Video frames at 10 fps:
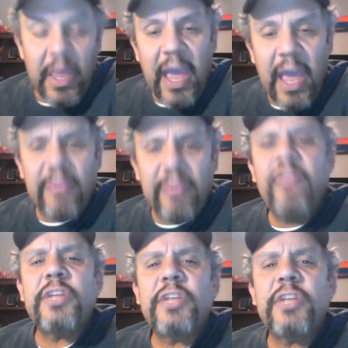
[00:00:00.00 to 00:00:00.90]
And then
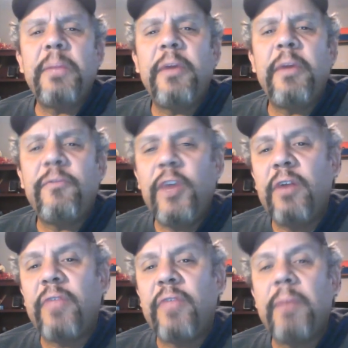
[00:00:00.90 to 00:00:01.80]
there's going to be a few
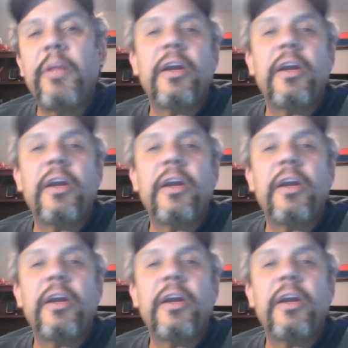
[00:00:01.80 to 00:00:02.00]
of them that are